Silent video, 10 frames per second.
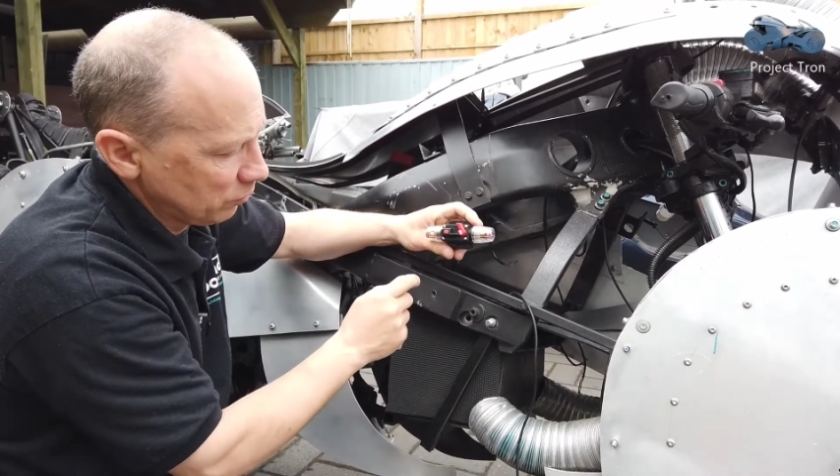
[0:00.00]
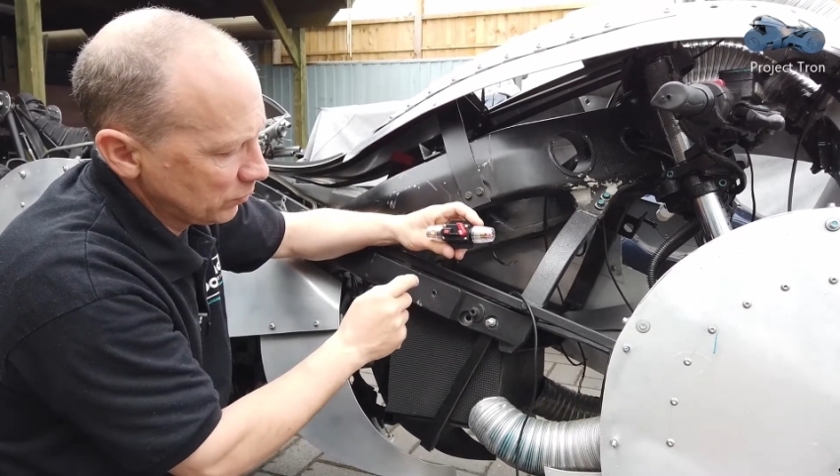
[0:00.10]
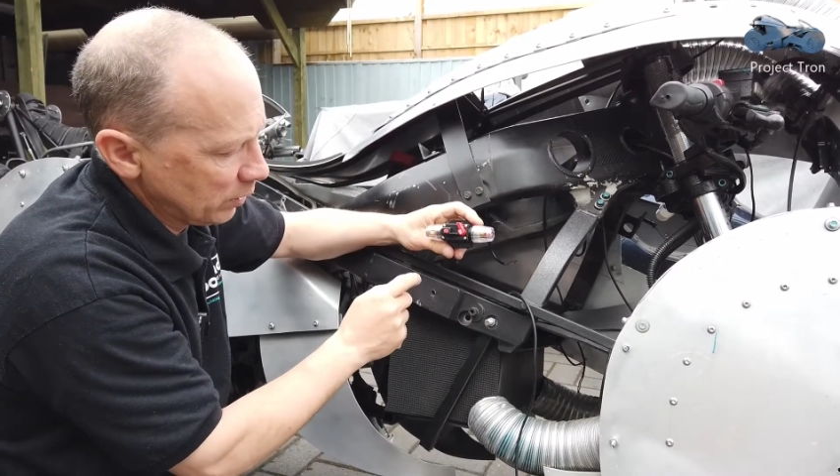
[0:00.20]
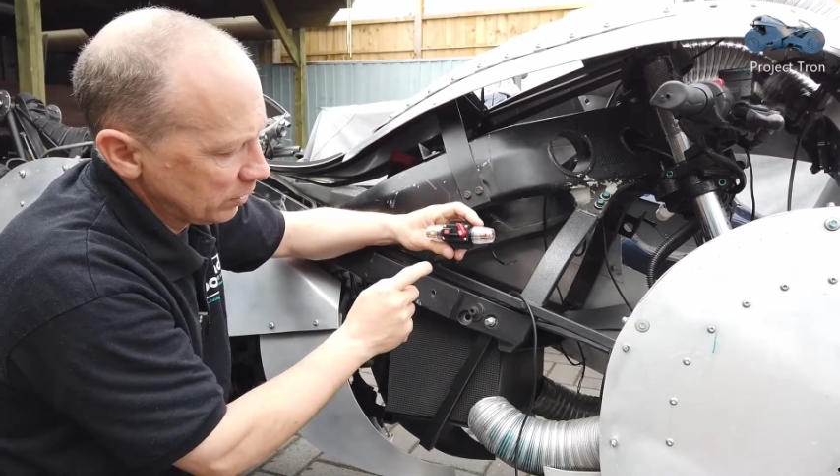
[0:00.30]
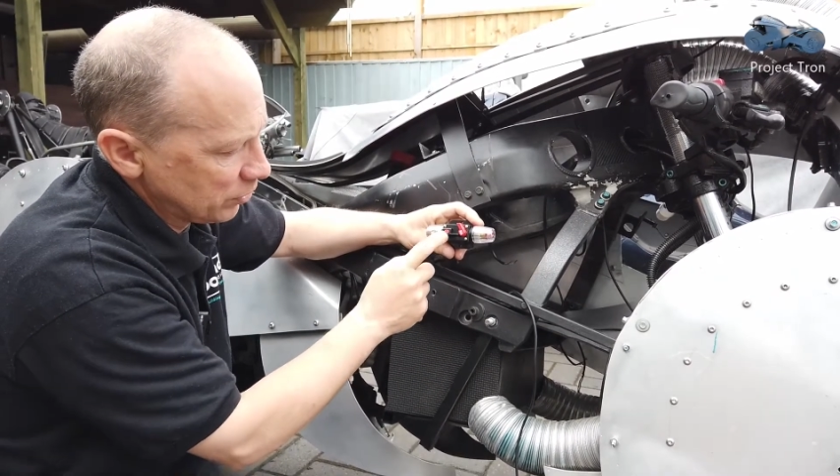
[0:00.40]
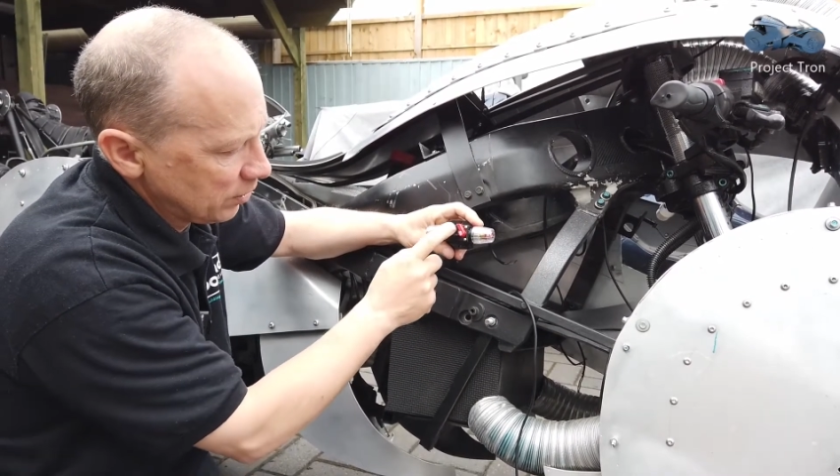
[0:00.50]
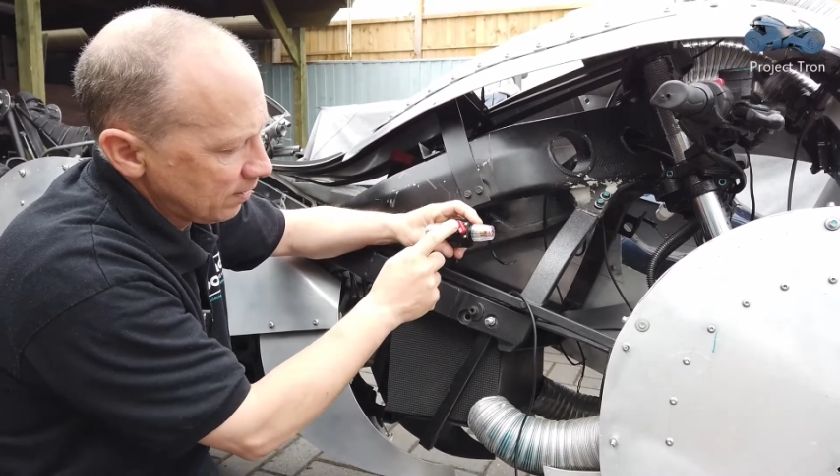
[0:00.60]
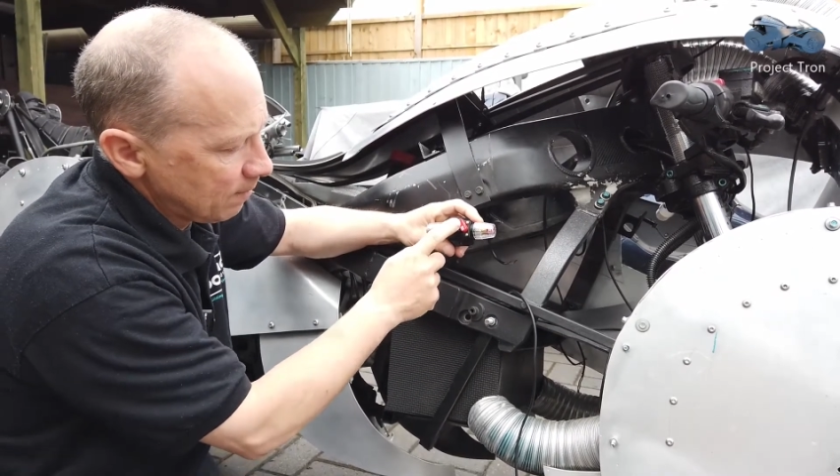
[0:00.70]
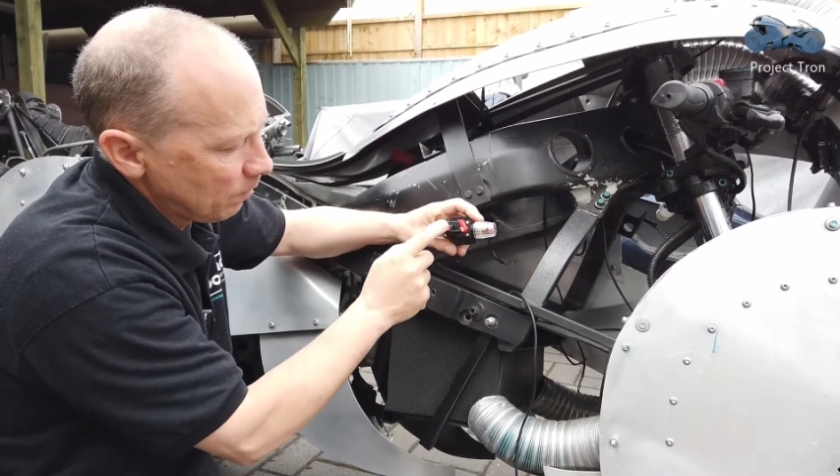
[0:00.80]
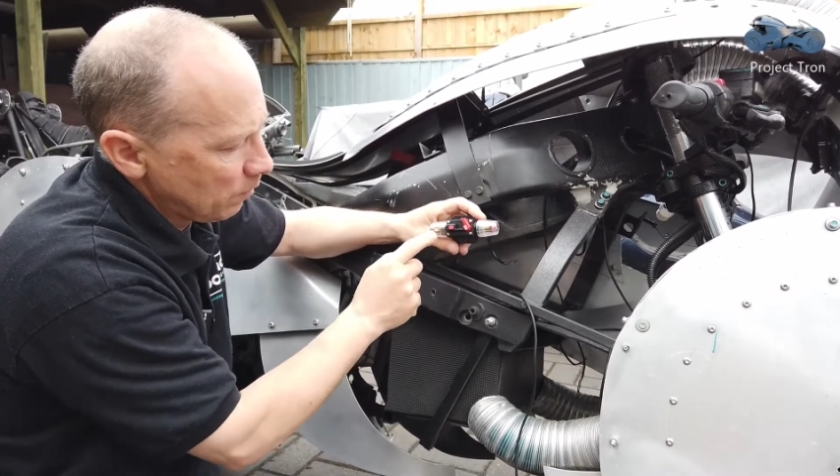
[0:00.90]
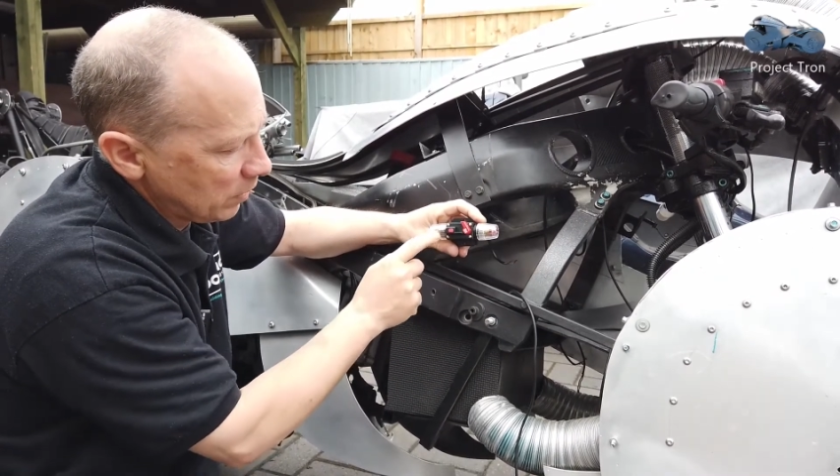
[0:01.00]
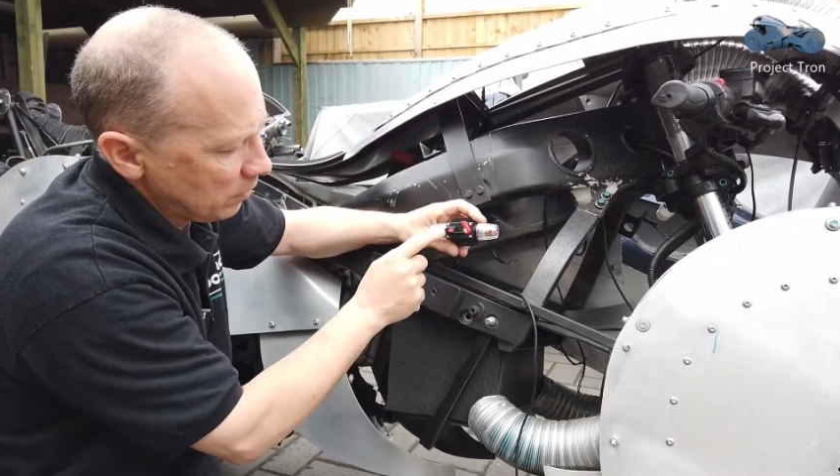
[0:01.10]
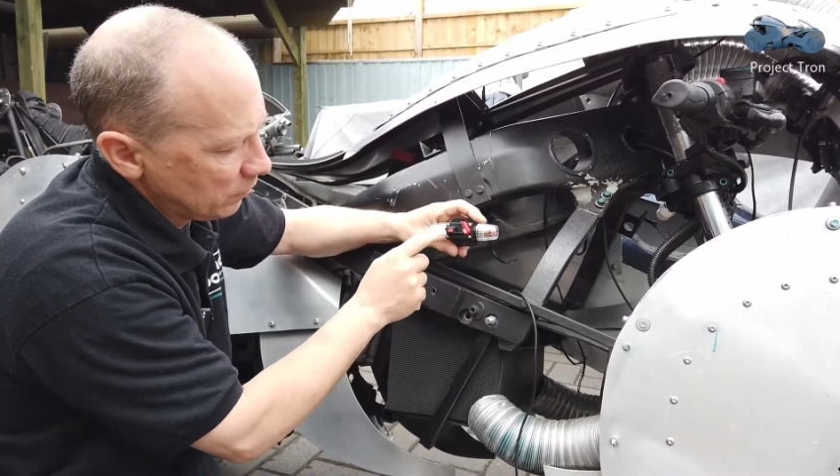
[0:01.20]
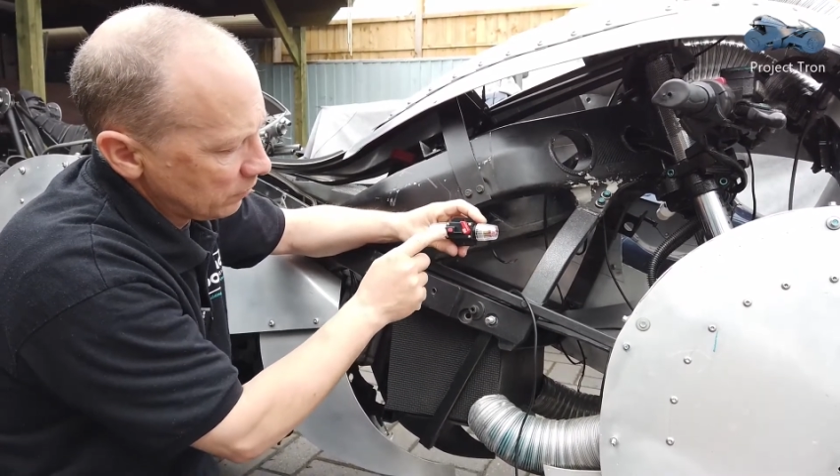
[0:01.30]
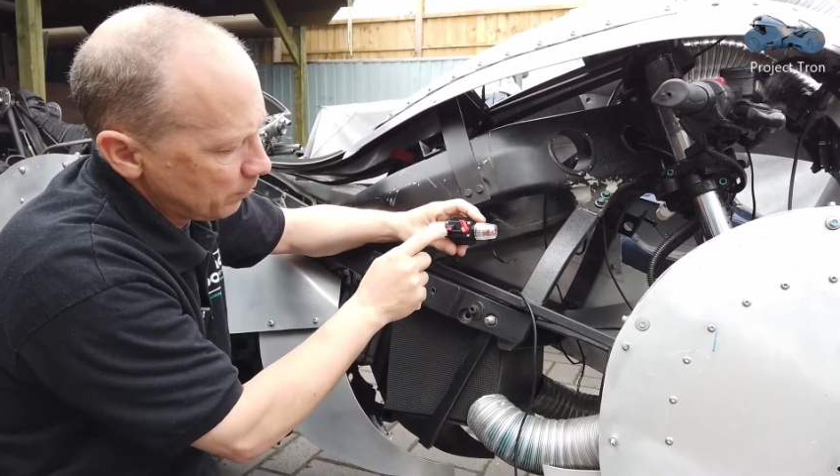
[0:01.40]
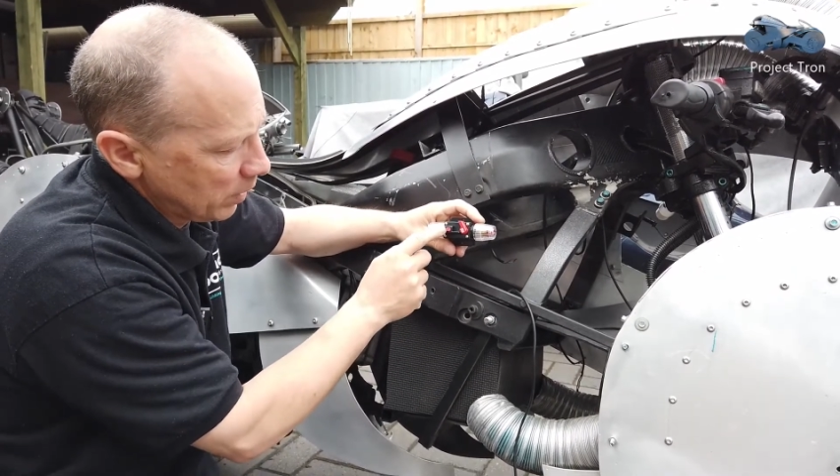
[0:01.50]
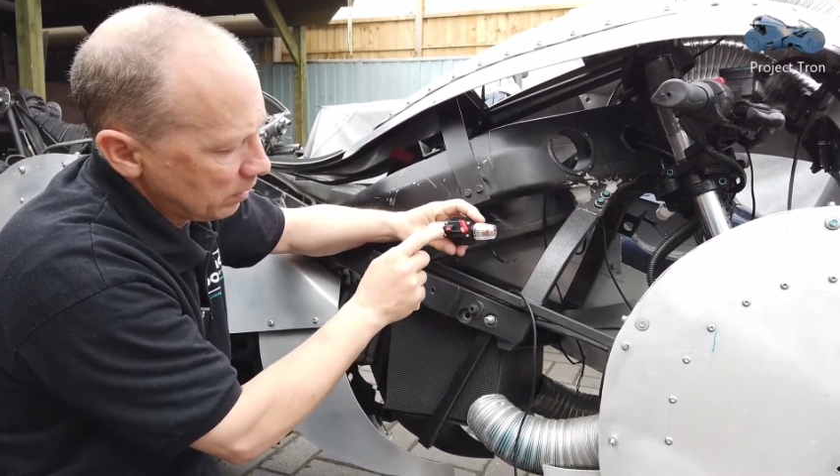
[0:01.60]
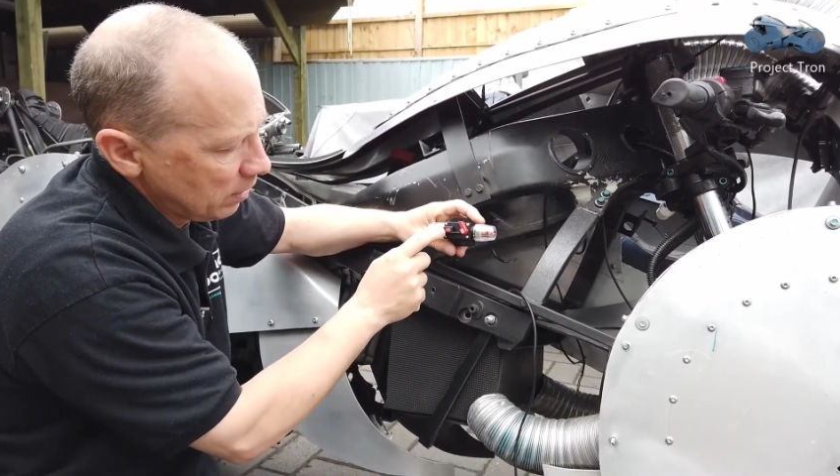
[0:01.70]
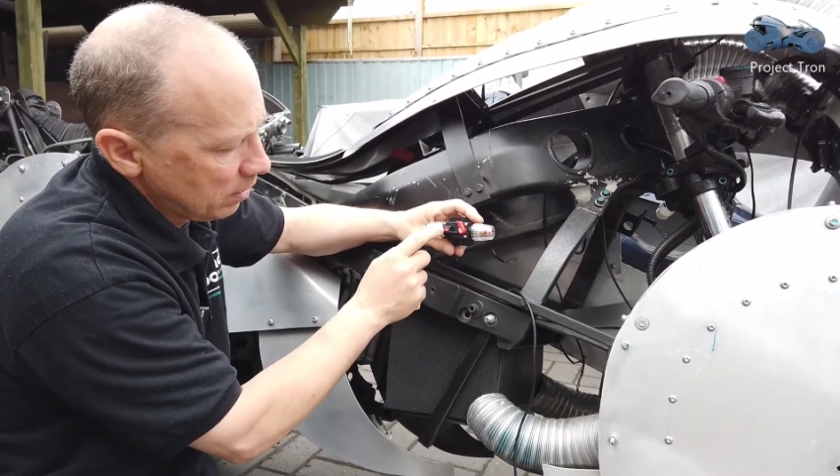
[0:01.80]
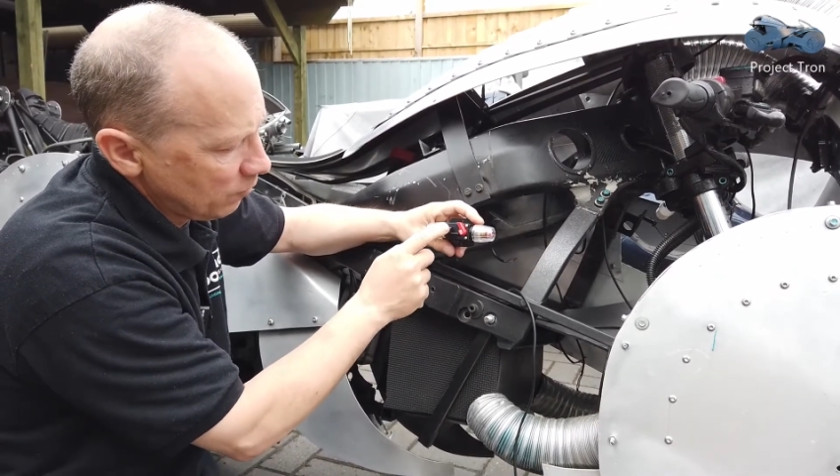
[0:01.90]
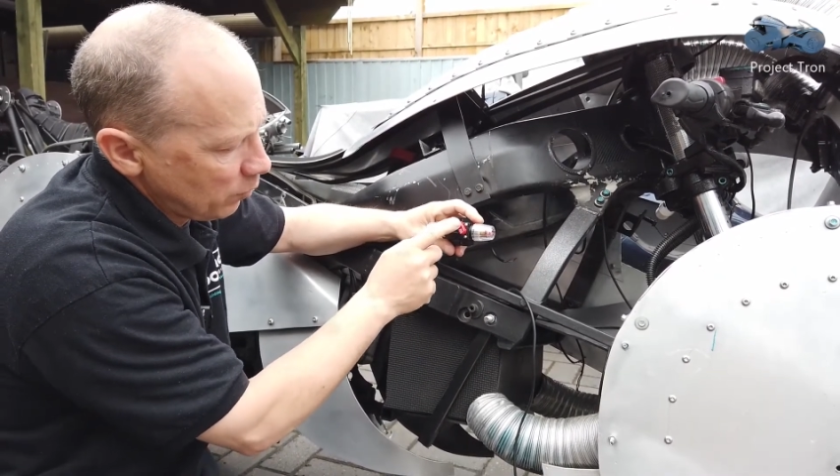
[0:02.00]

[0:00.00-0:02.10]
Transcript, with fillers: and off switch, because there's a button here.